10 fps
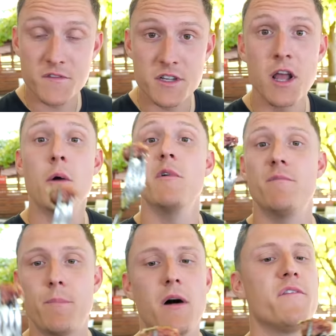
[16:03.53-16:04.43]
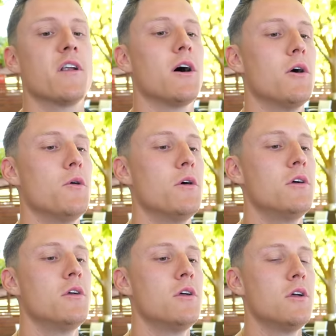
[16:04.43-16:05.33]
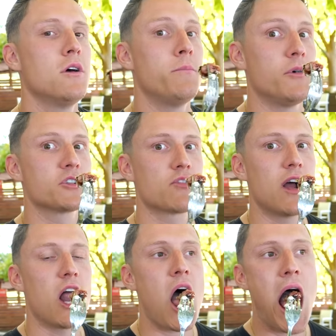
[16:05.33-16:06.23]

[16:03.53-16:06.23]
with buffalo mozzarella.